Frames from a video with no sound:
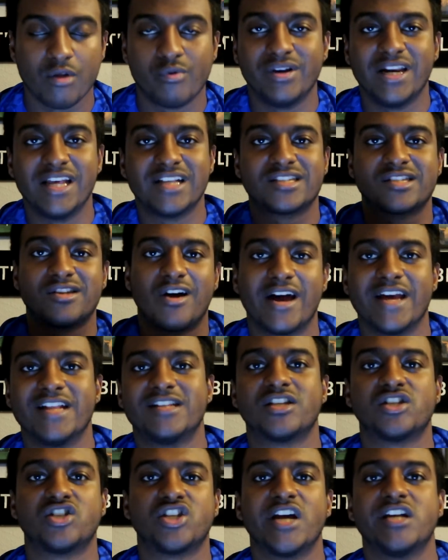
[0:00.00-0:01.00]
We need to start
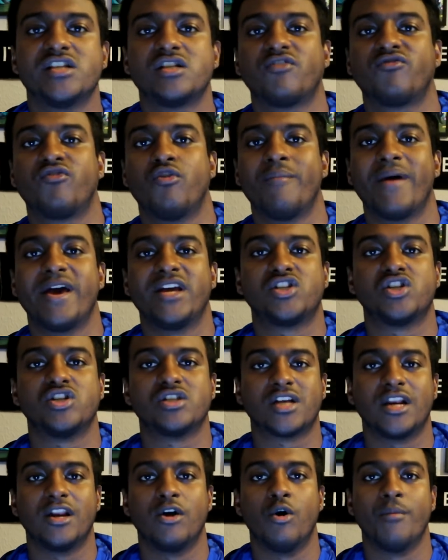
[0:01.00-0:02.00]
interchanging
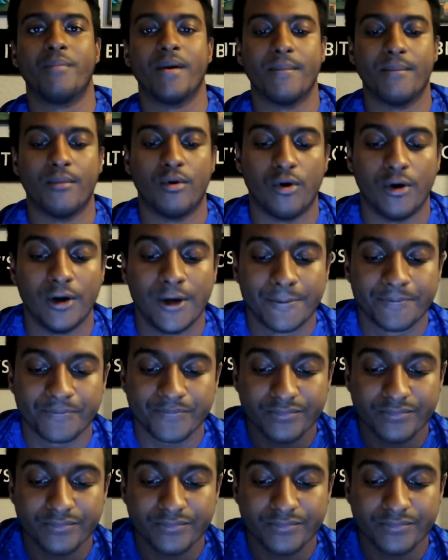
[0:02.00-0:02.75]
formations a little bit more.